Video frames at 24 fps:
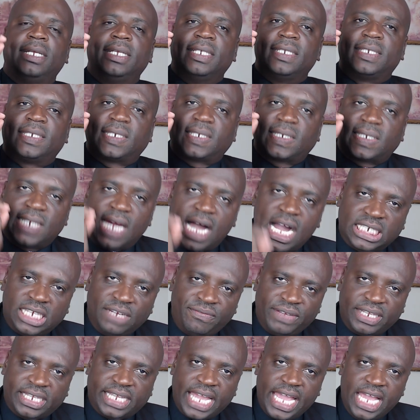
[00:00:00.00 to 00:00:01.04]

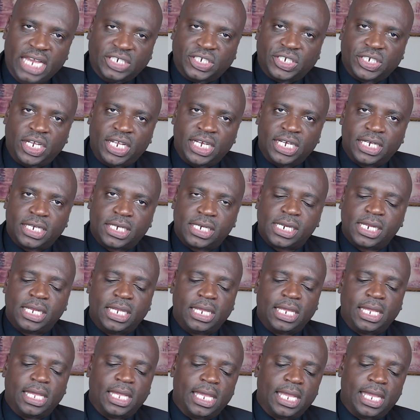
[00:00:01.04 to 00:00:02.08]
sanctification
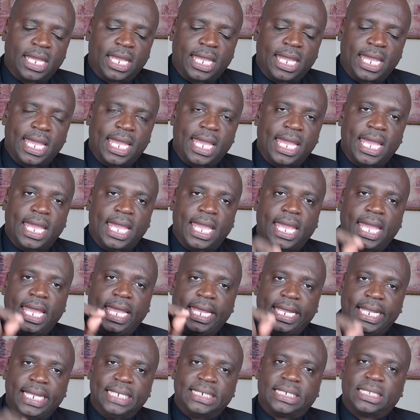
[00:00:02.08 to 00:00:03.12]

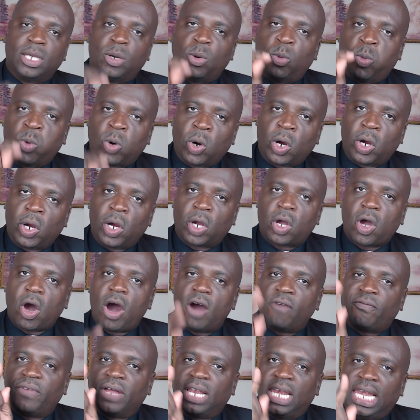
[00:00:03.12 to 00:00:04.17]
is the work
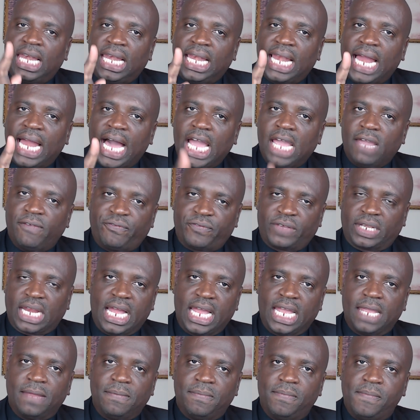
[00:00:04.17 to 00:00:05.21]
of a
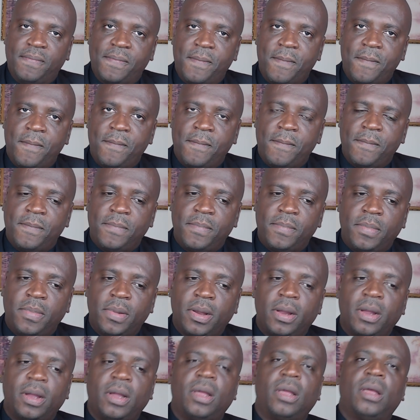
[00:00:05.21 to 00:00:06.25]
lifetime,
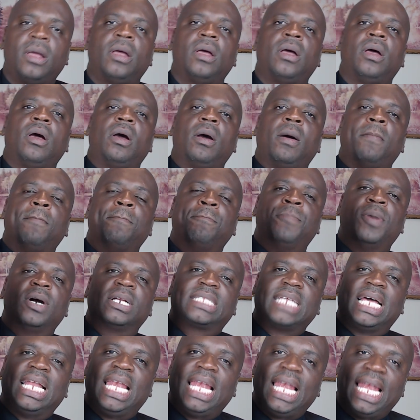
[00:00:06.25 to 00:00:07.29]

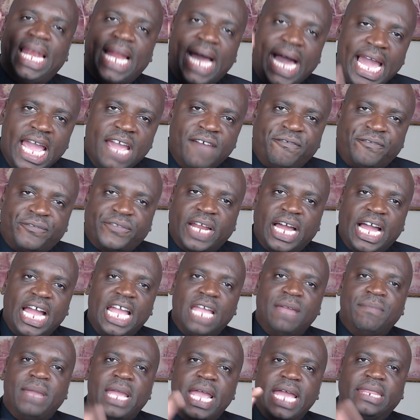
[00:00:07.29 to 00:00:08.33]
but a
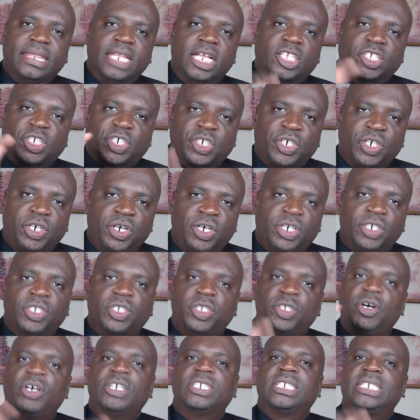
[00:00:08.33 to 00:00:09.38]
lifetime in the
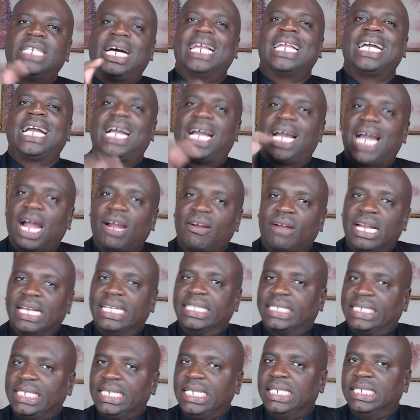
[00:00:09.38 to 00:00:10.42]
church does not
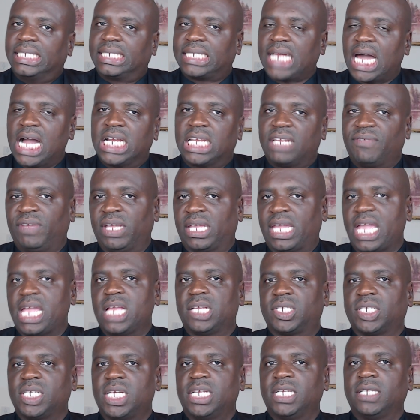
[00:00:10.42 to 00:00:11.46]
guarantee
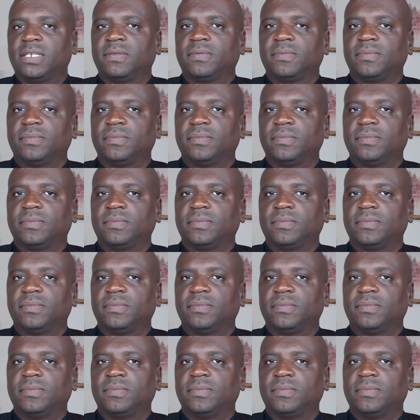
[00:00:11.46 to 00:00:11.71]
sanctification.